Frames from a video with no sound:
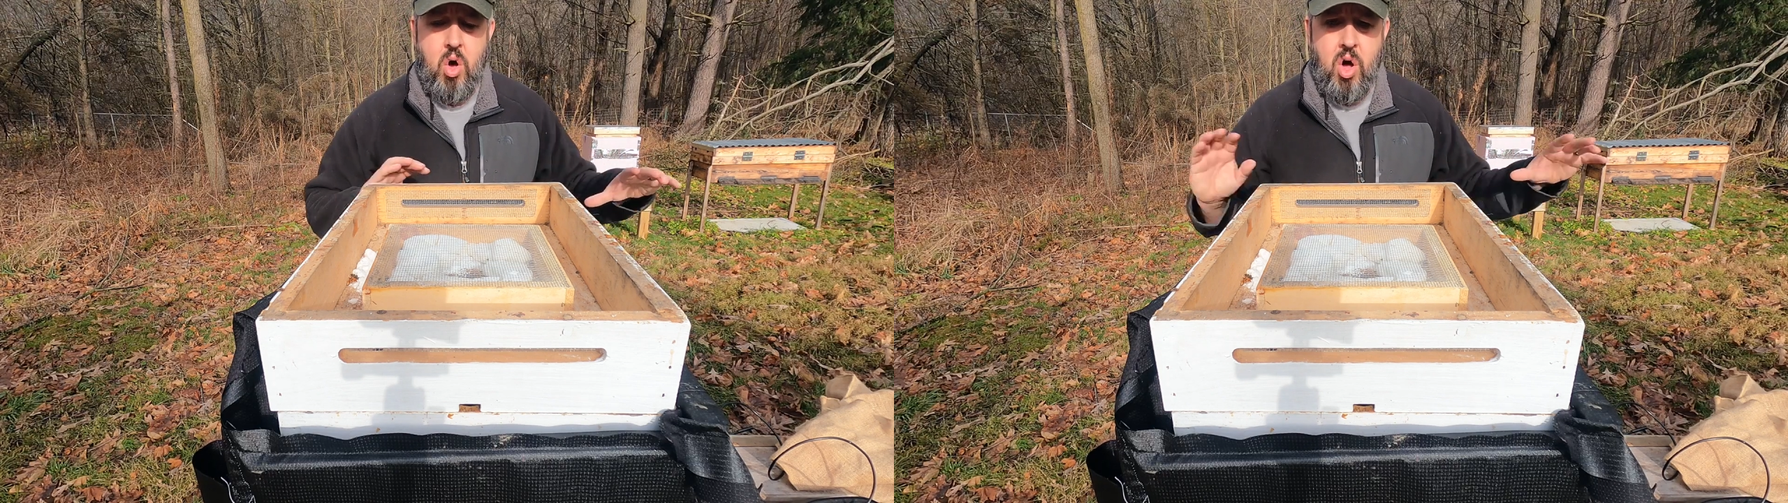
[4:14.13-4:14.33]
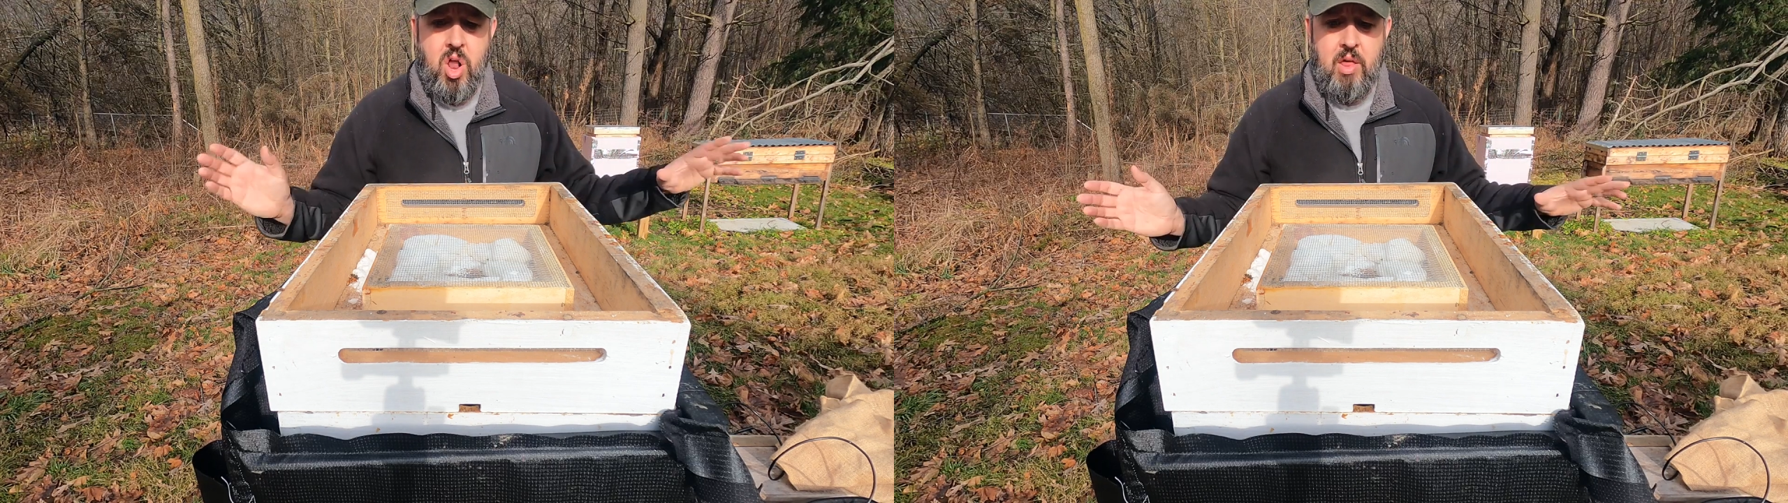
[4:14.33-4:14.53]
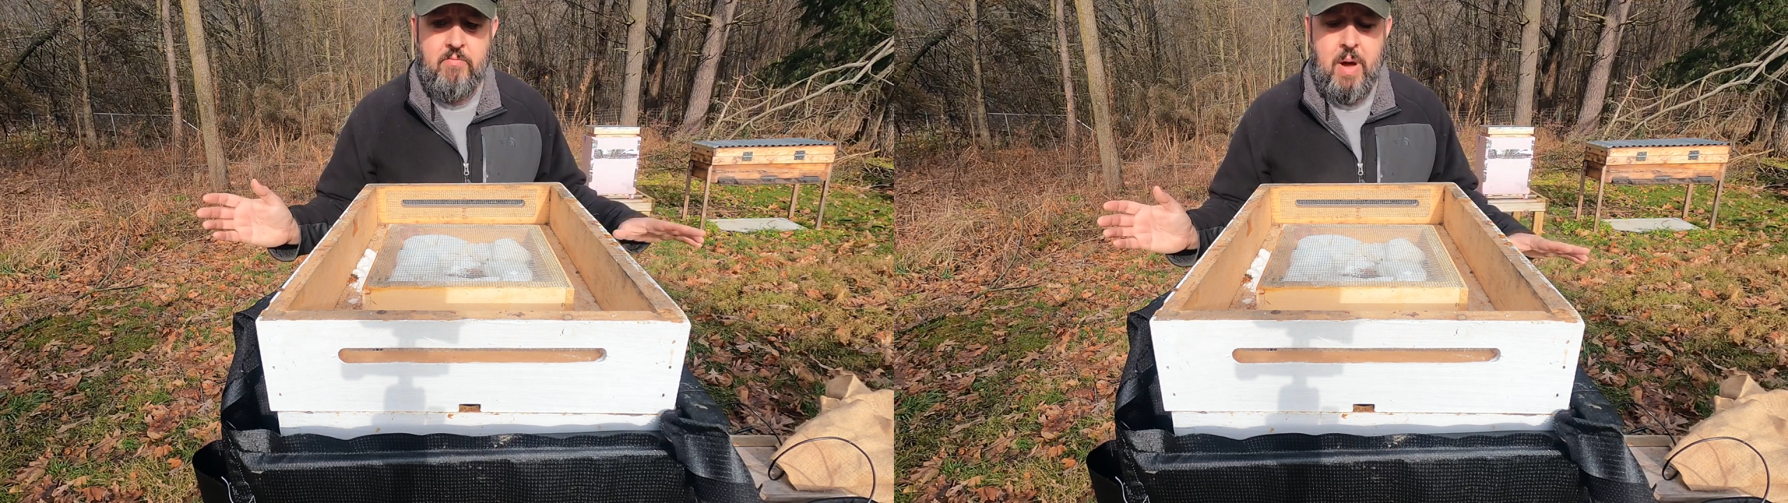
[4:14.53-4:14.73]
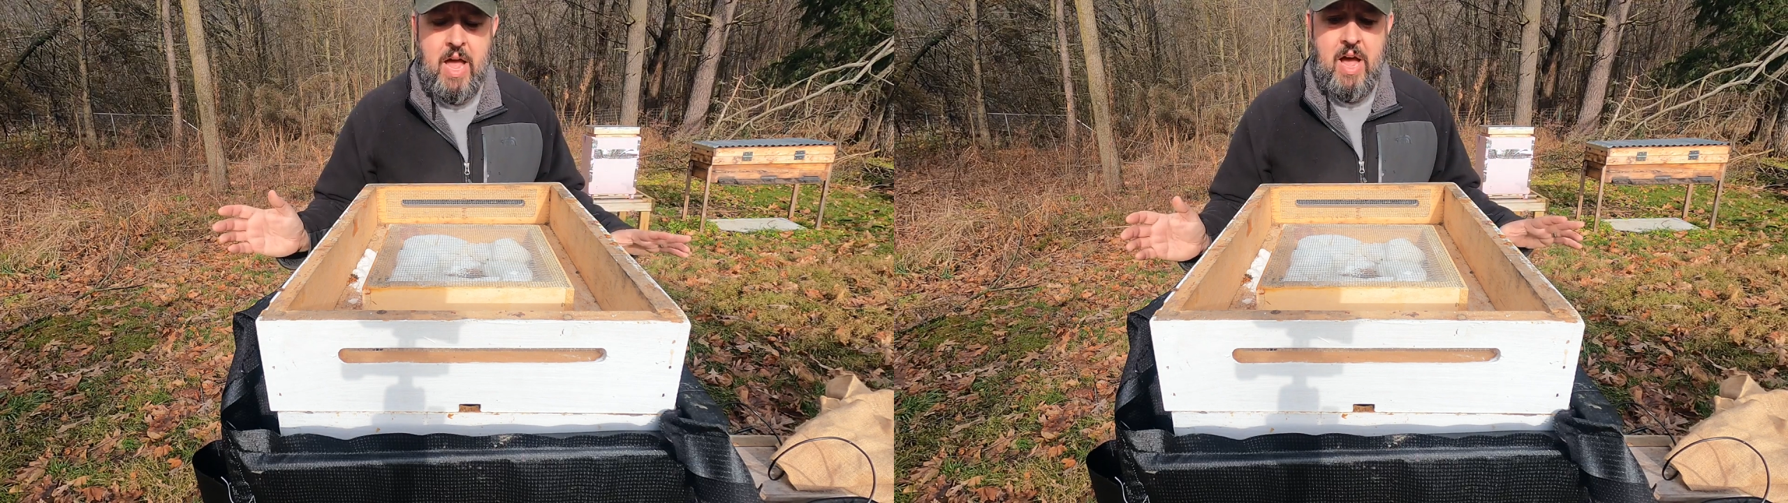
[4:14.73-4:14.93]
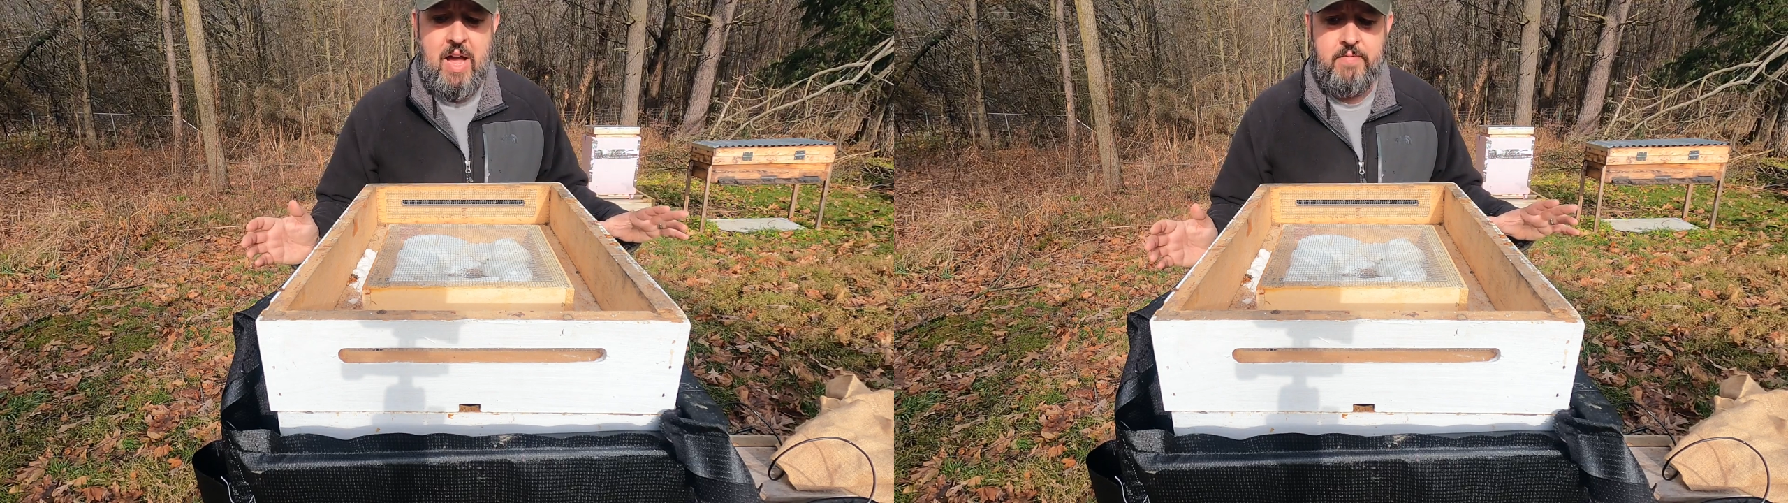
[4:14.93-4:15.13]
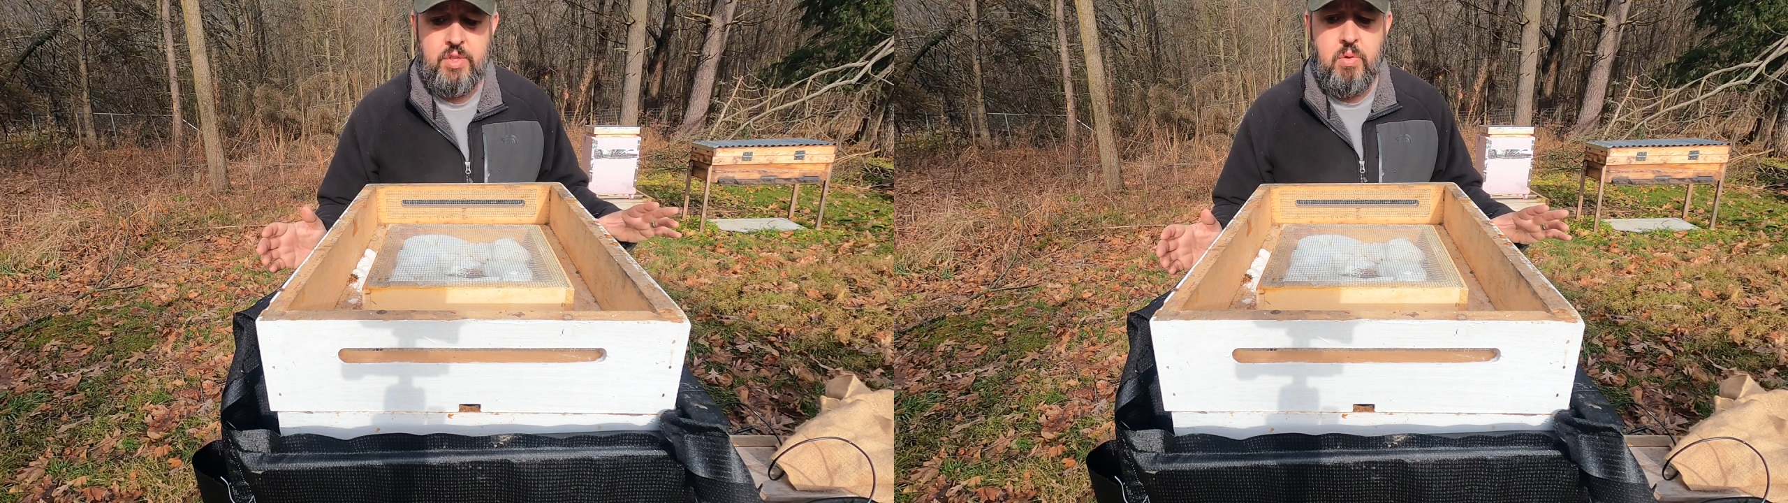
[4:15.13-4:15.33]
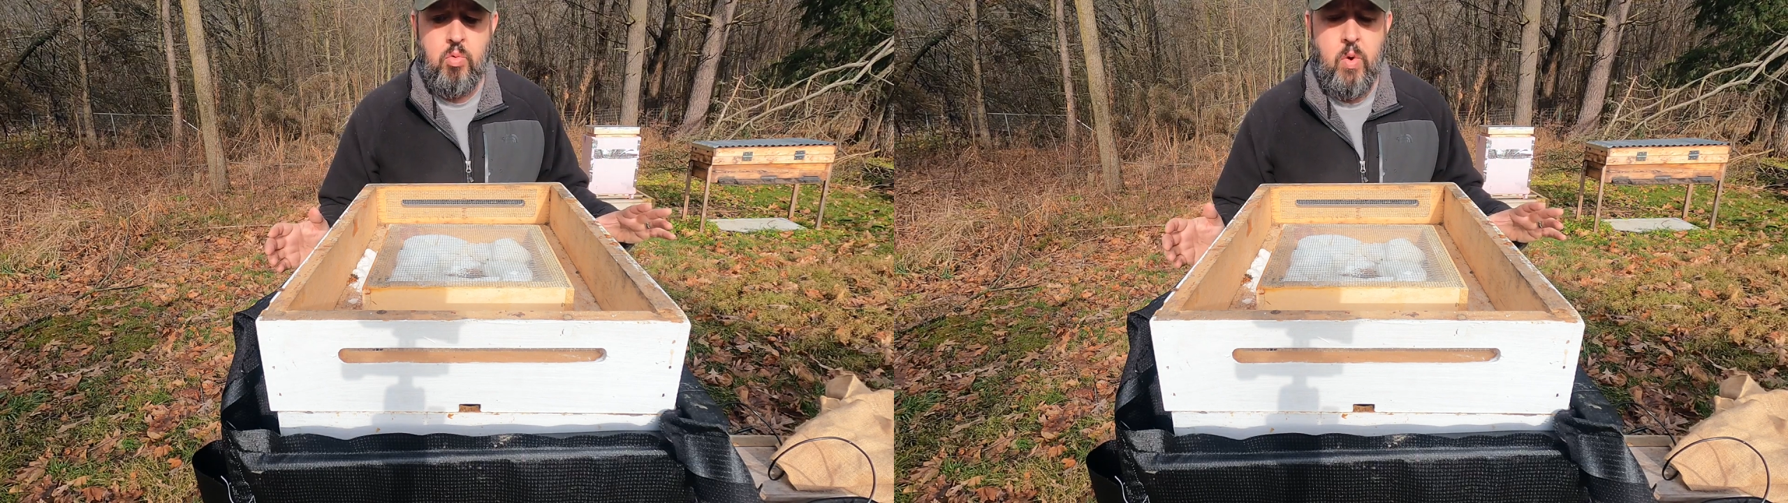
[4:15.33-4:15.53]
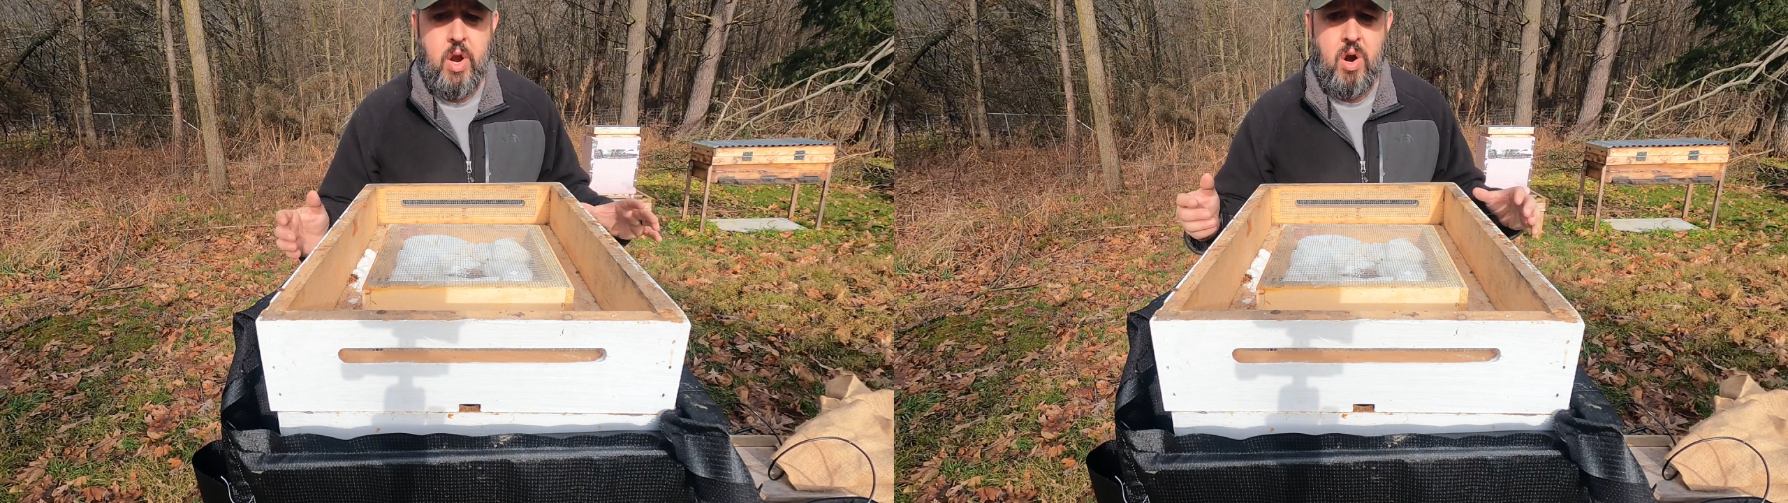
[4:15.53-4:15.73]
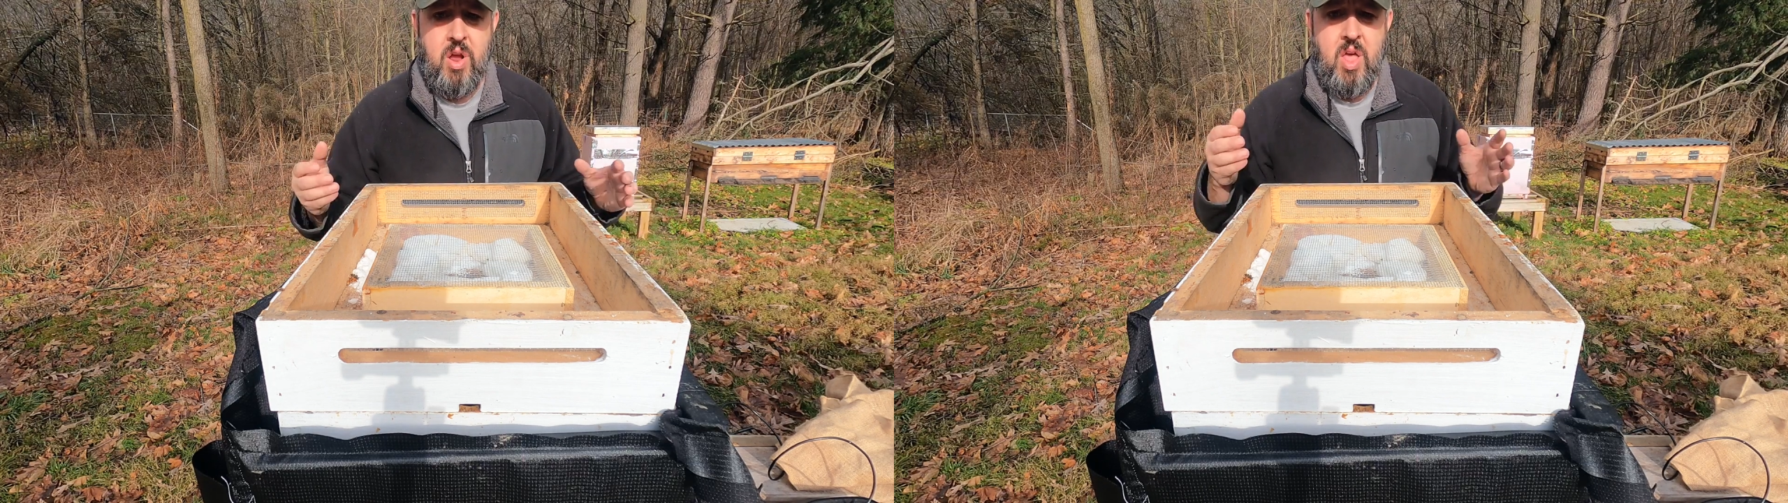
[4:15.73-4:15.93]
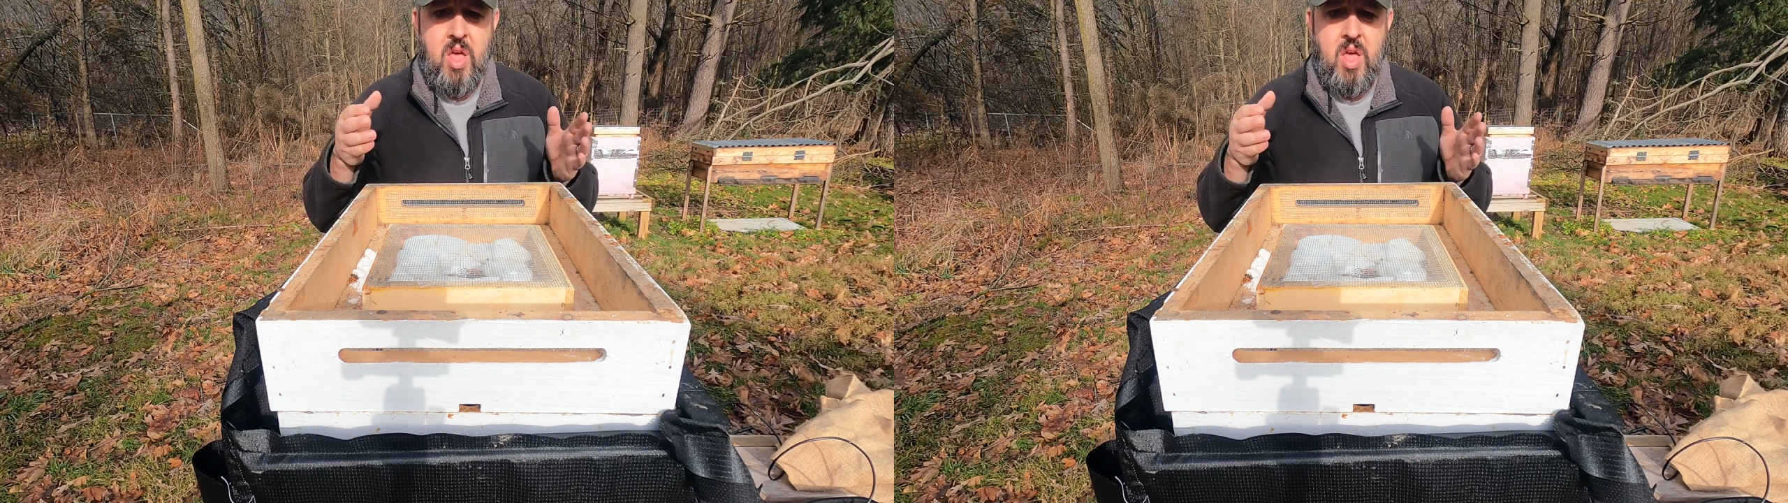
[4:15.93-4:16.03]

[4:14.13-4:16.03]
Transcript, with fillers: all of my hives through the winter.